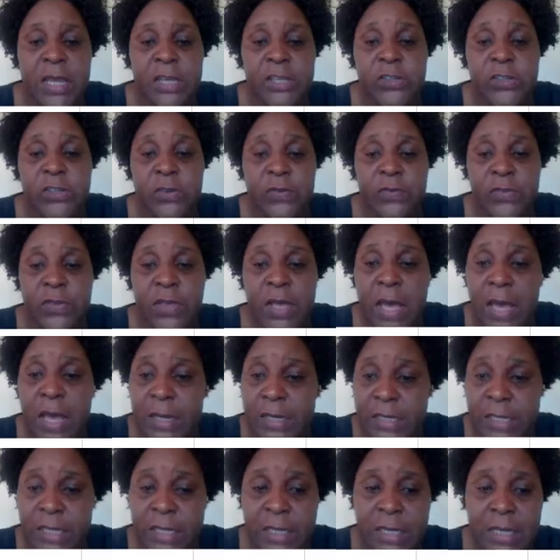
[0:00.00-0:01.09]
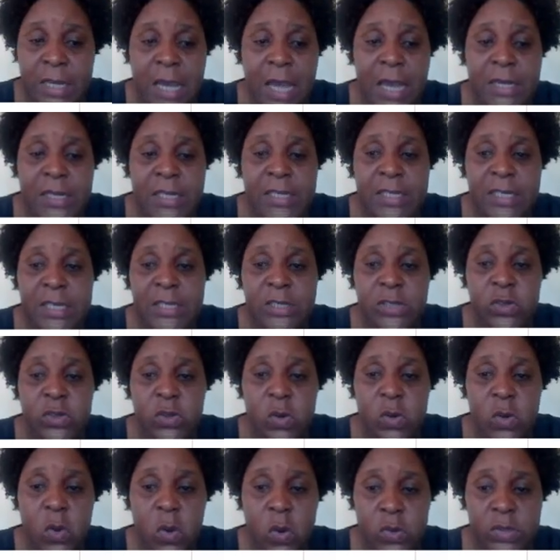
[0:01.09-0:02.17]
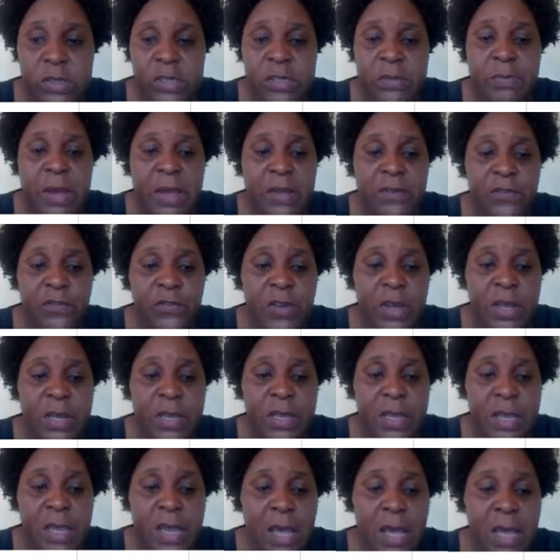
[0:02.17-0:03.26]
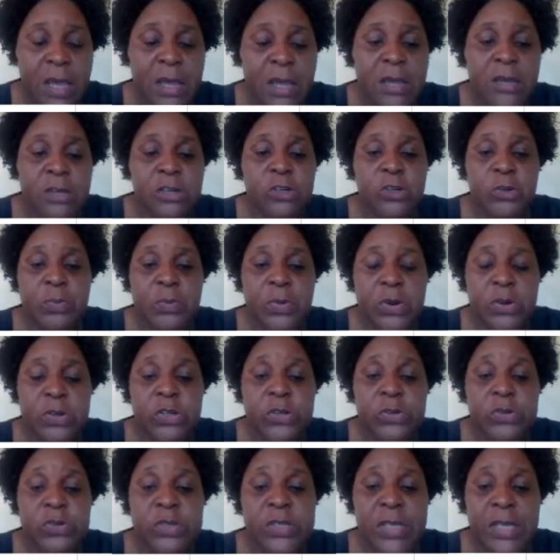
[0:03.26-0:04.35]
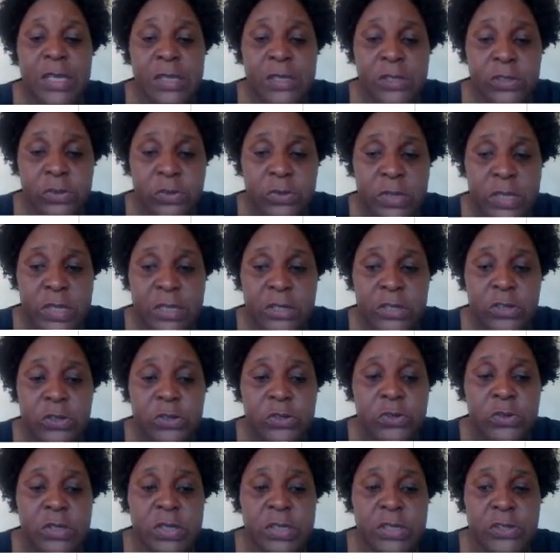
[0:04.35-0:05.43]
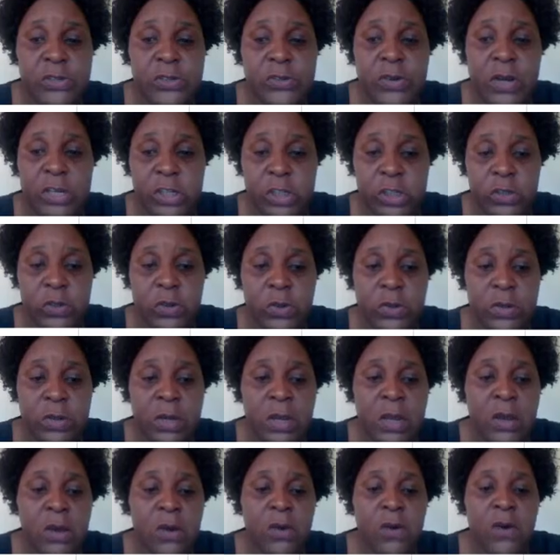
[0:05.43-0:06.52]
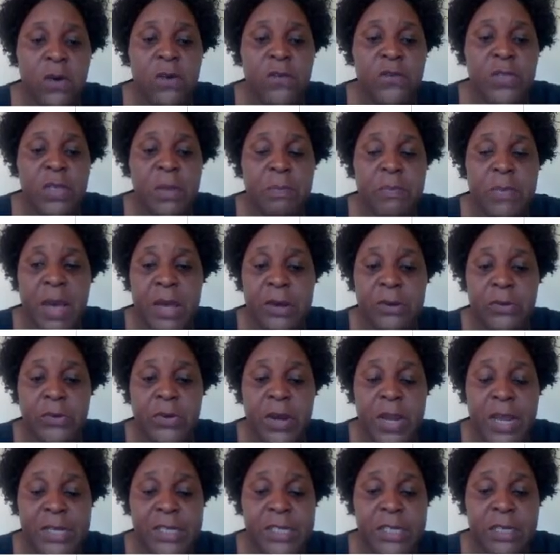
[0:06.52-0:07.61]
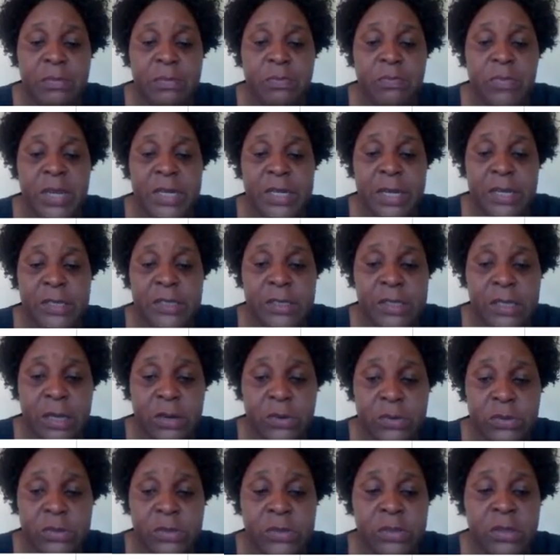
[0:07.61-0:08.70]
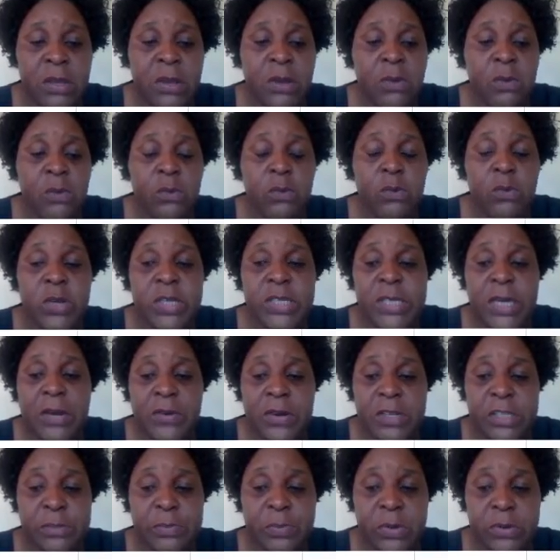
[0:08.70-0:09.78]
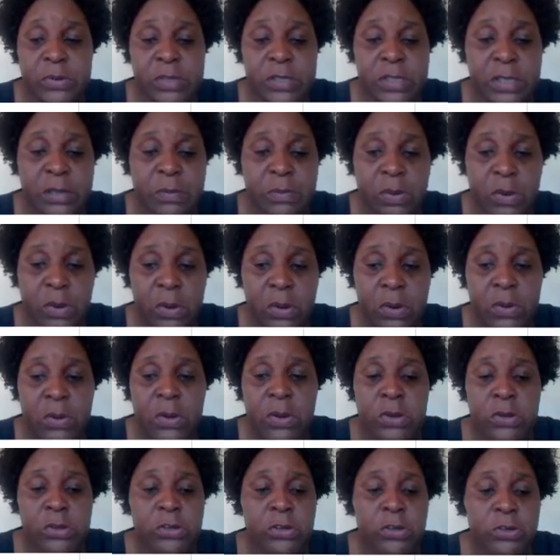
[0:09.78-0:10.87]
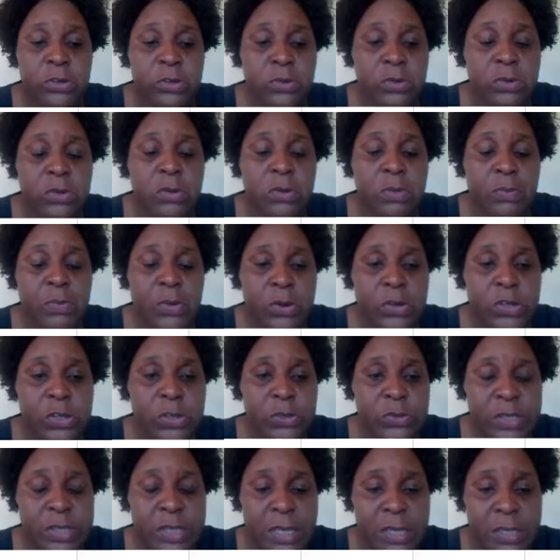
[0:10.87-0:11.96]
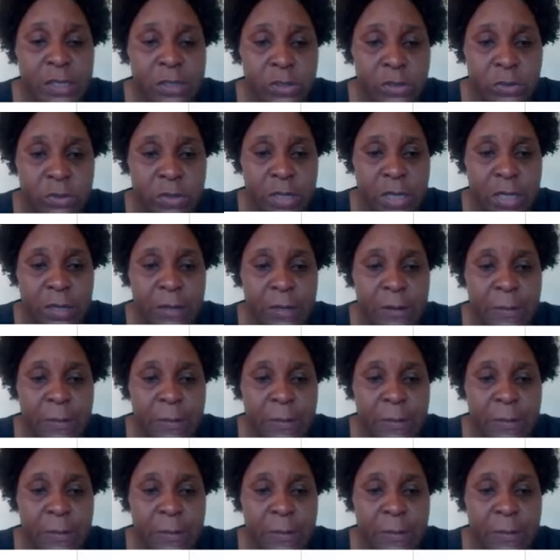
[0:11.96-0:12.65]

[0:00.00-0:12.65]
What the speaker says: age of 30, and it is caused by failure to produce insulin due to destruction of the pancreatic beta cells, which are responsible to produce insulin.